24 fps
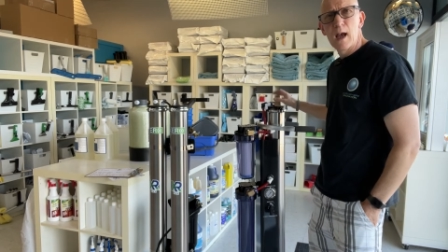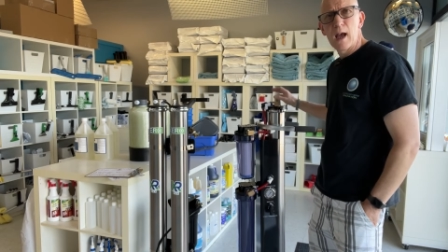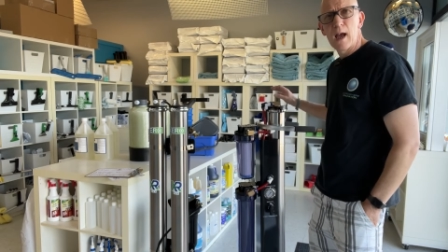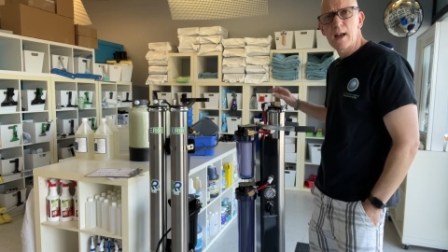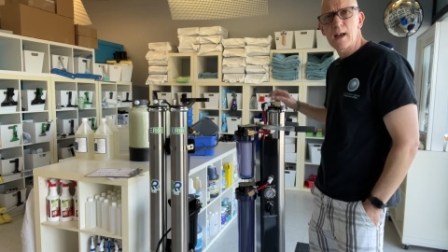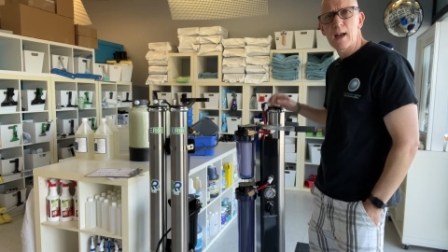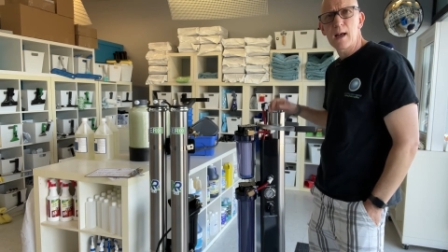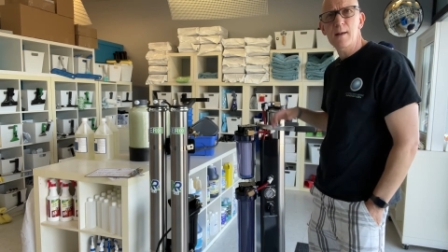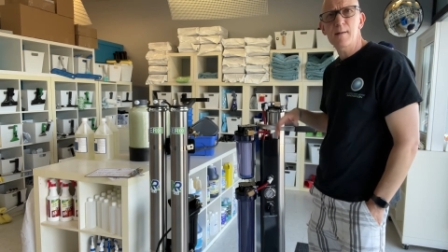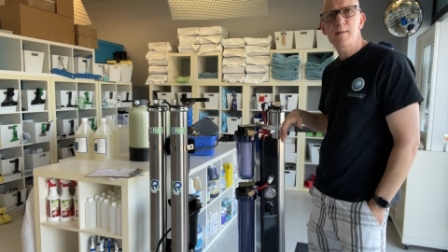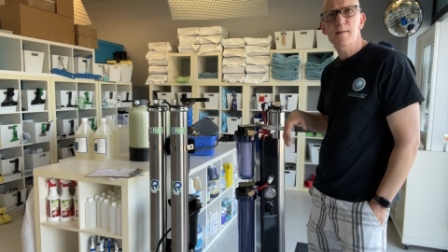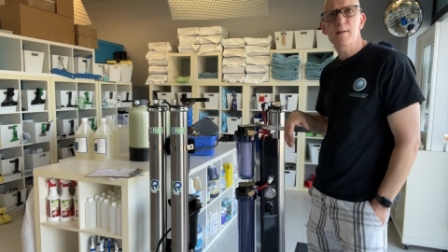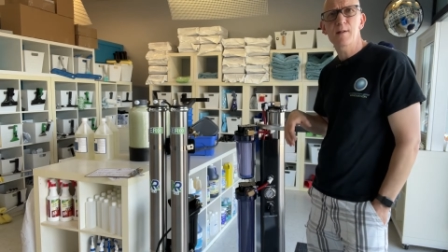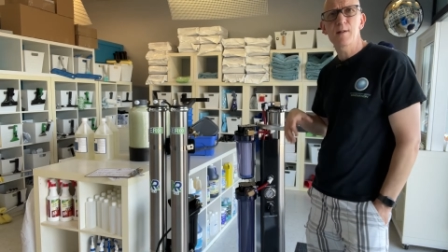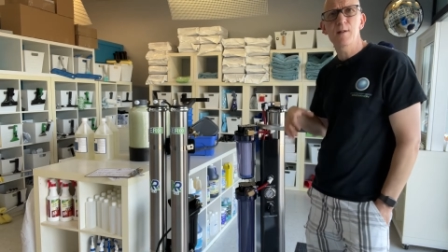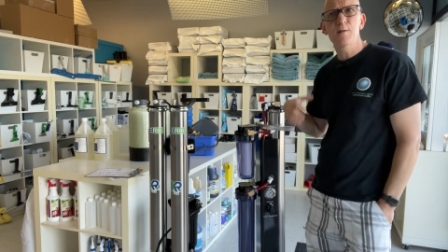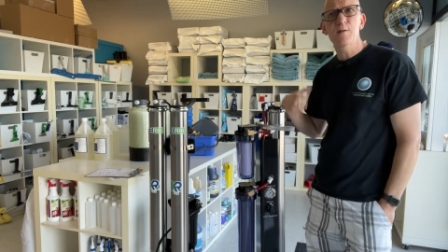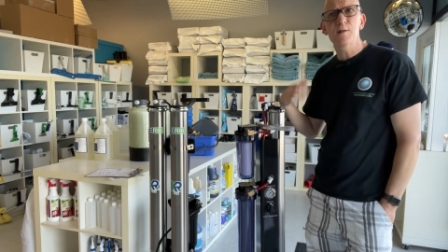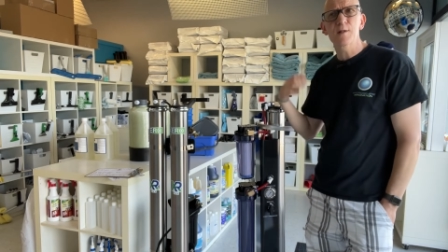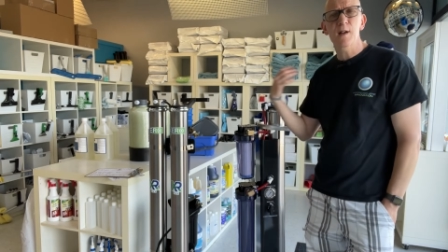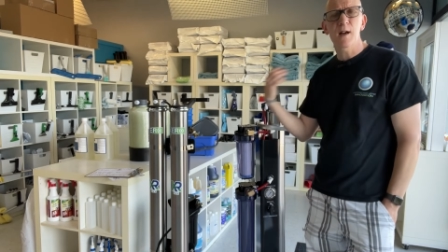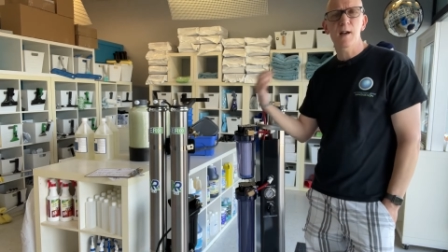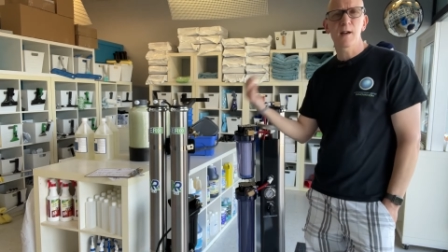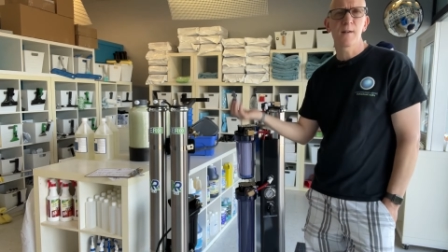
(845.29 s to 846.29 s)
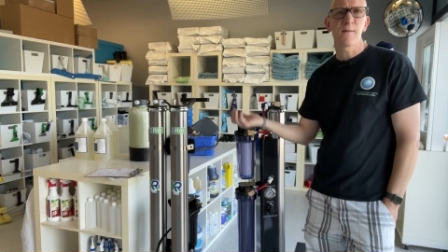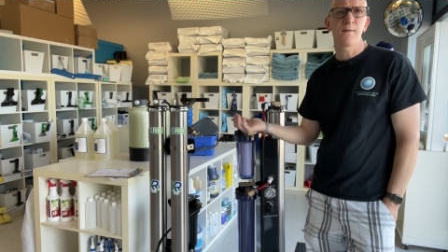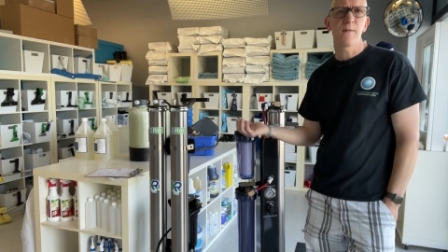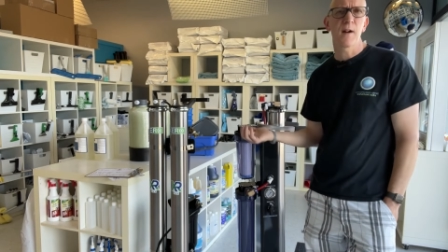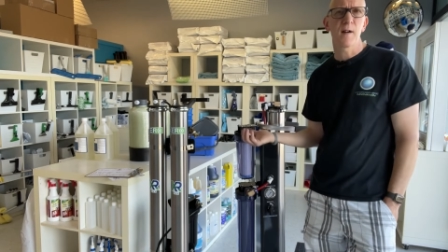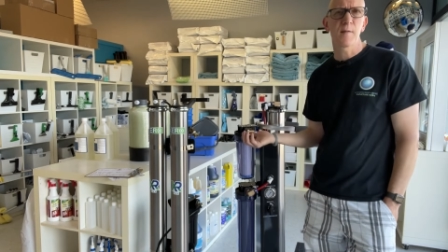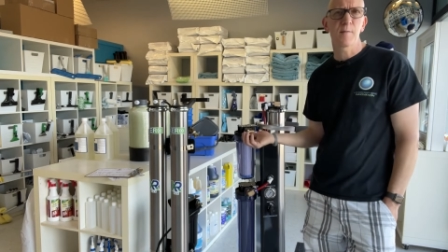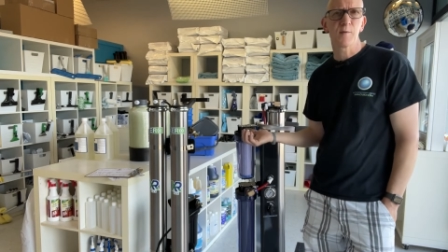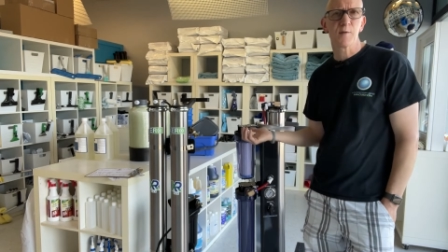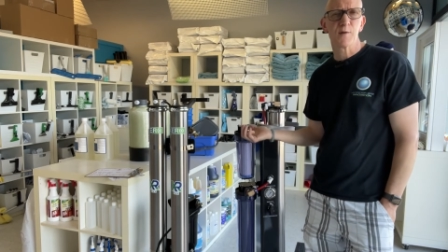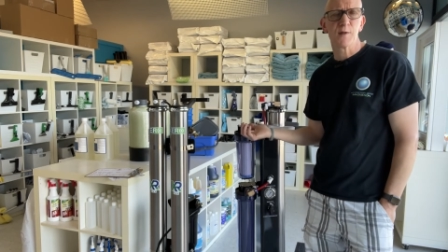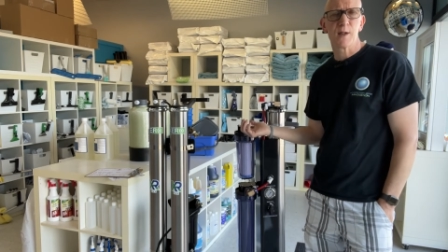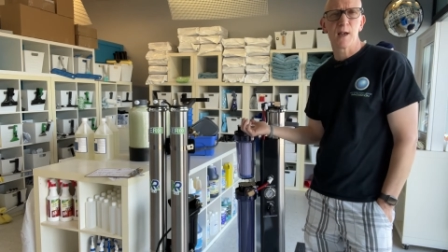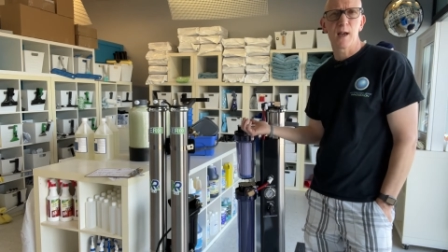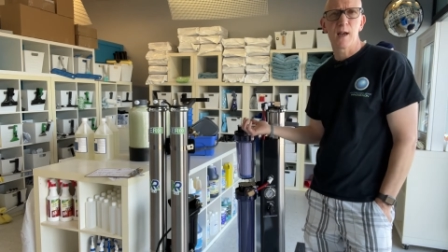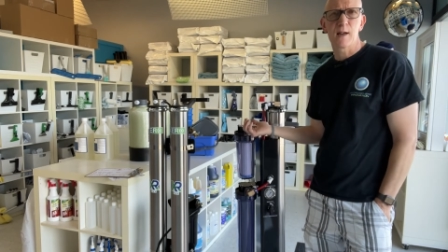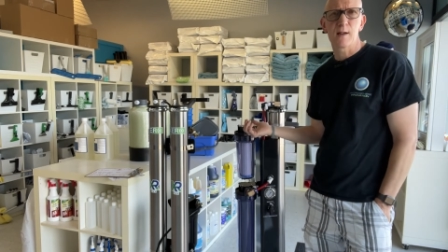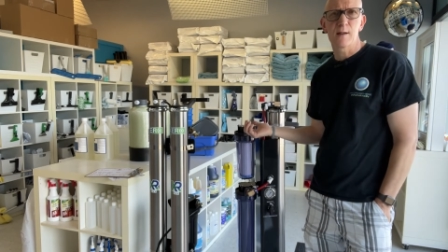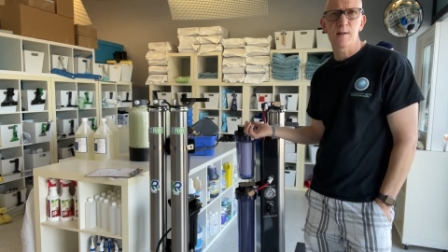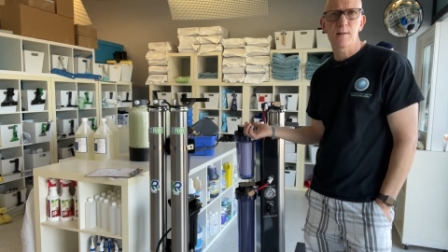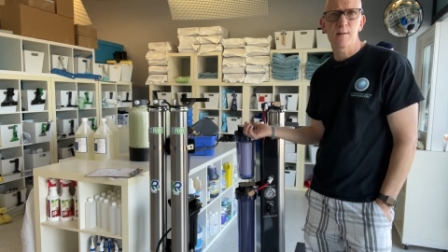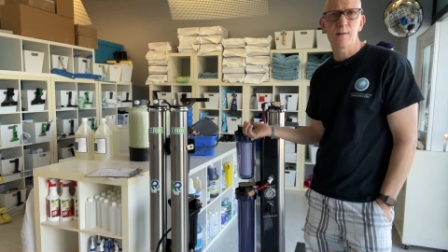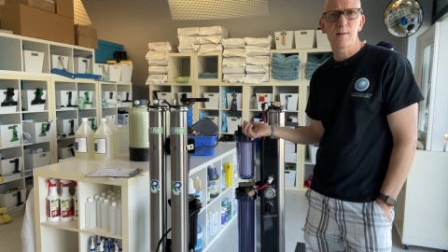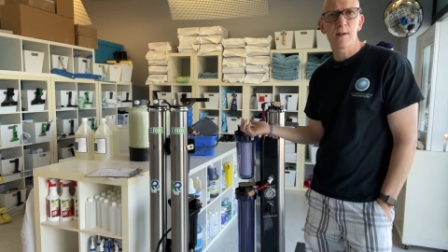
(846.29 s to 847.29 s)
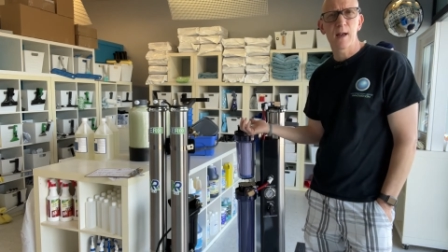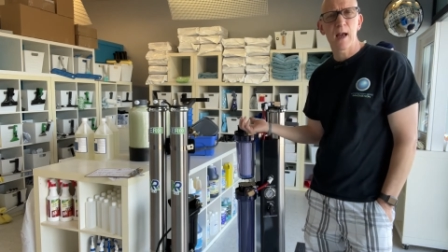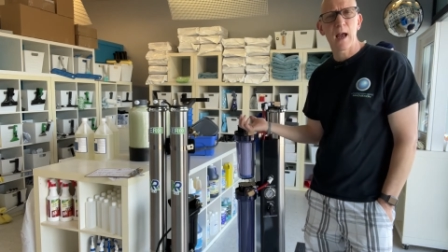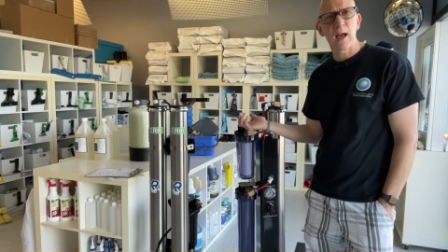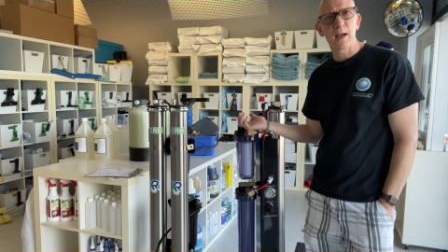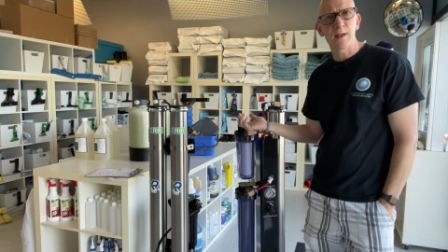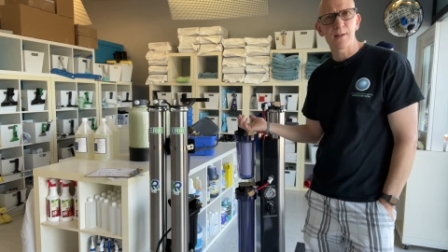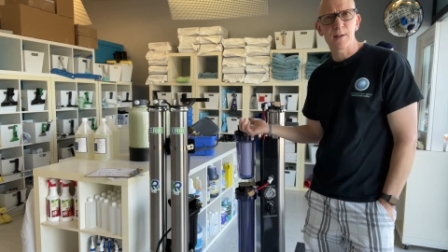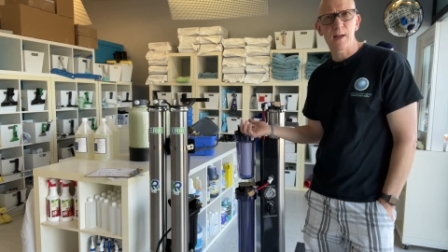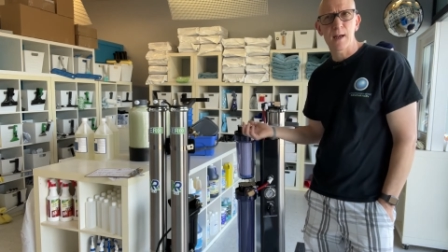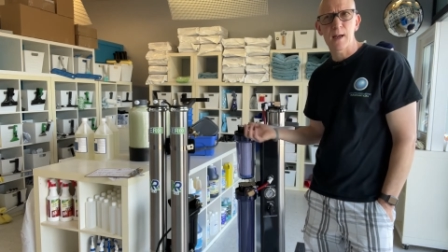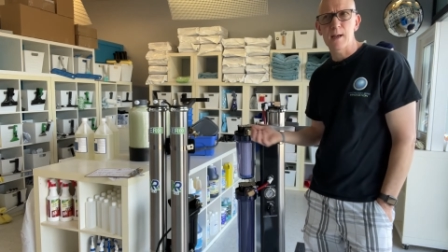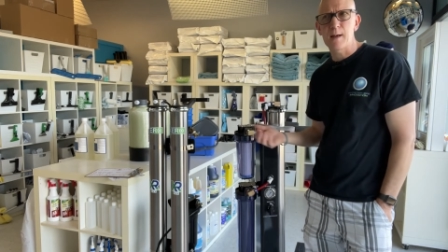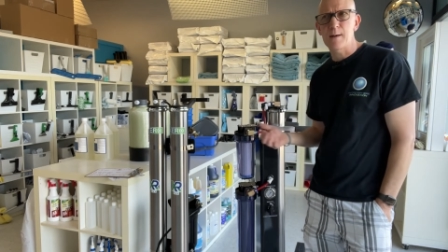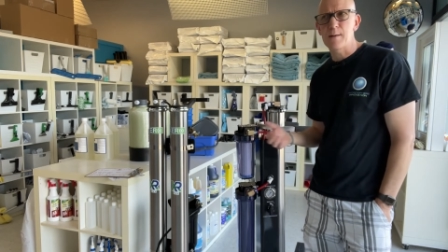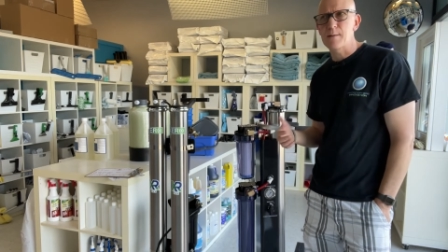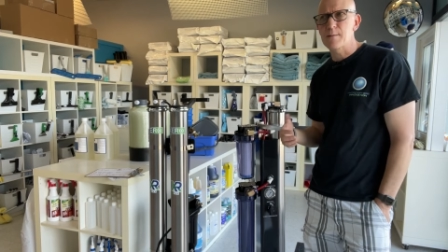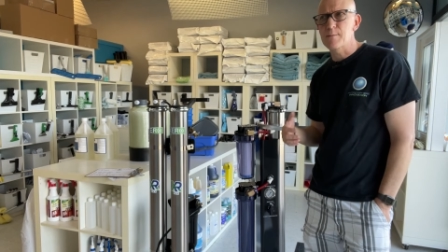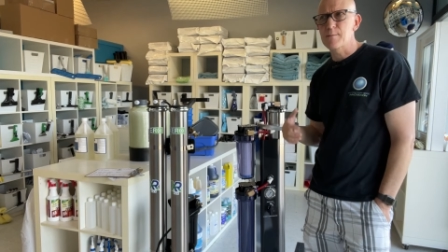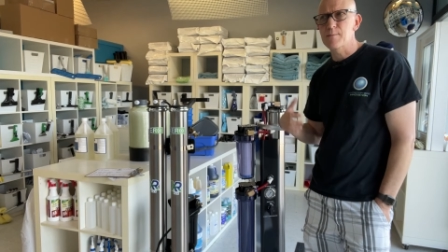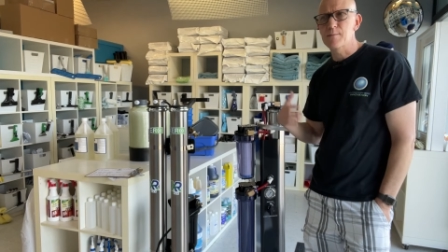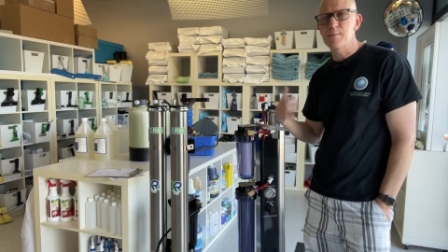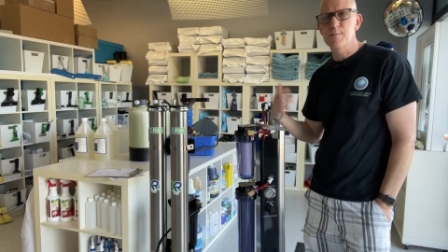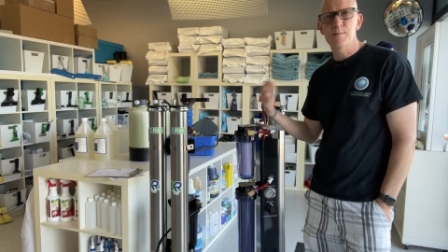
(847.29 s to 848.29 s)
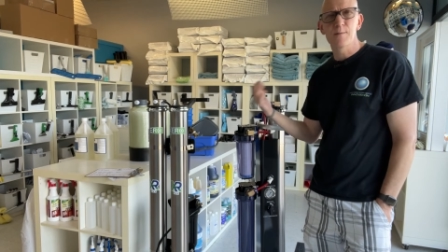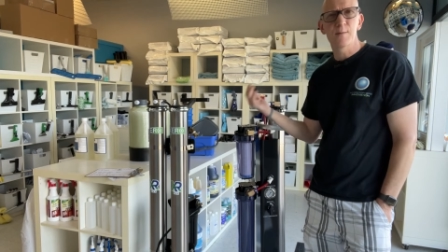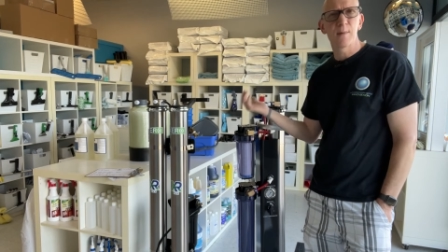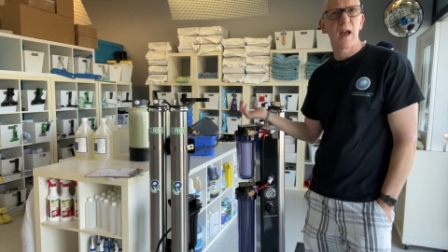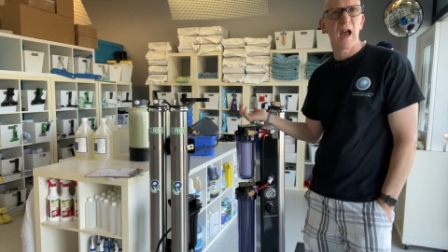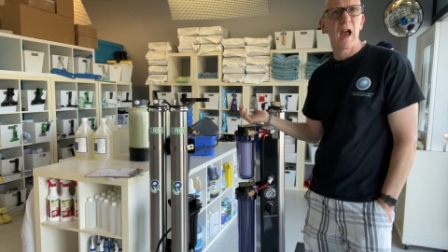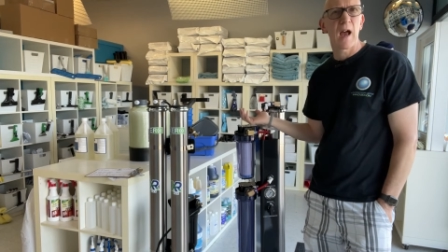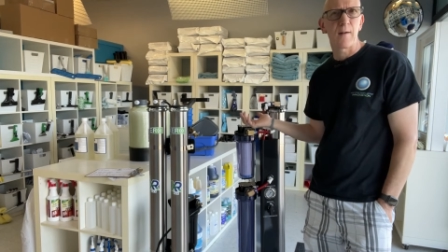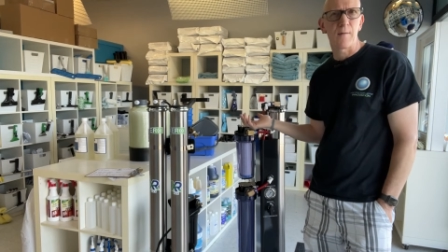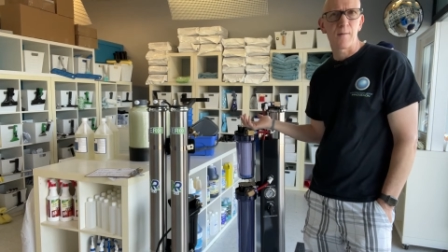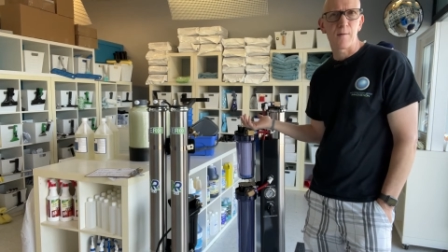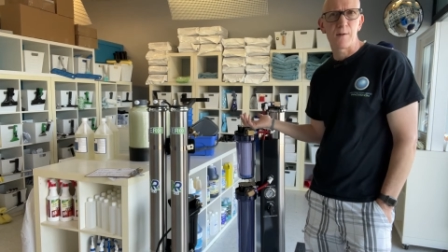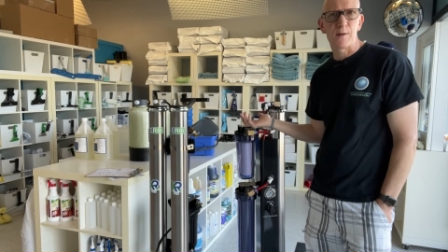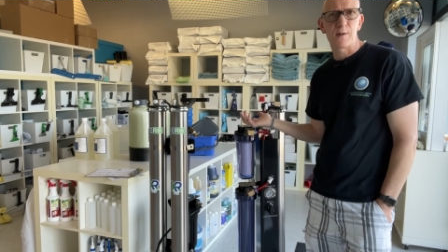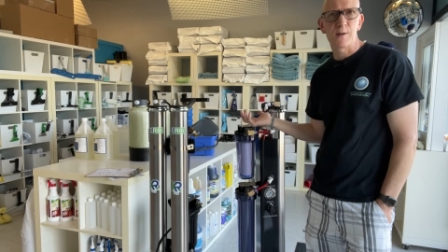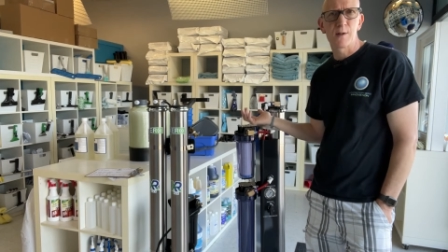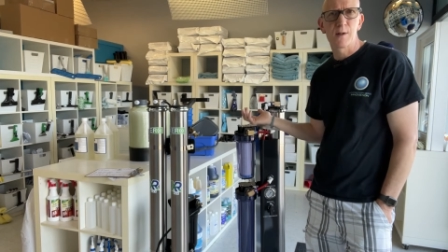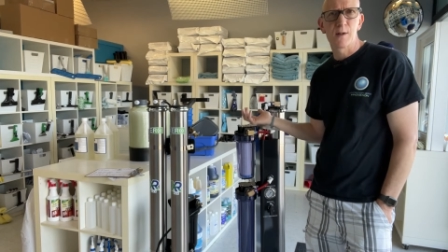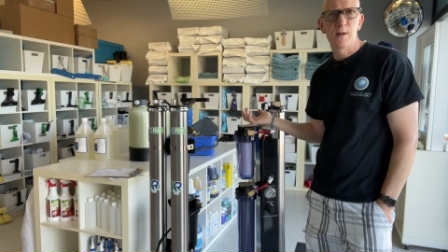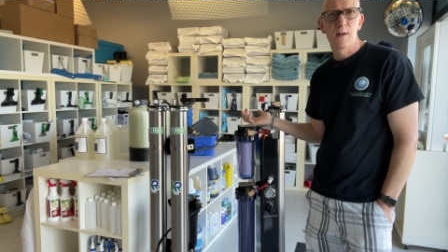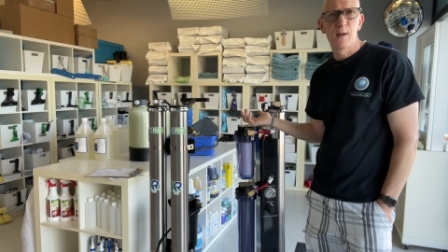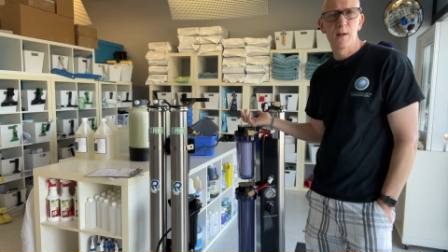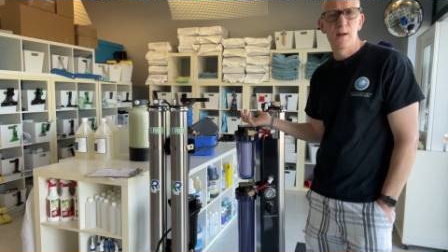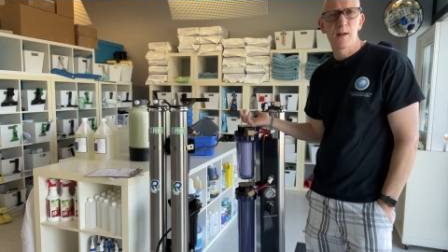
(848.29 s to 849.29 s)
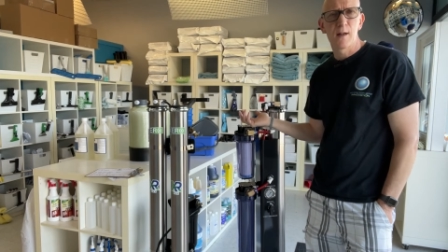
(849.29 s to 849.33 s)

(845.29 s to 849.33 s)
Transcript: And I use 95% as a average.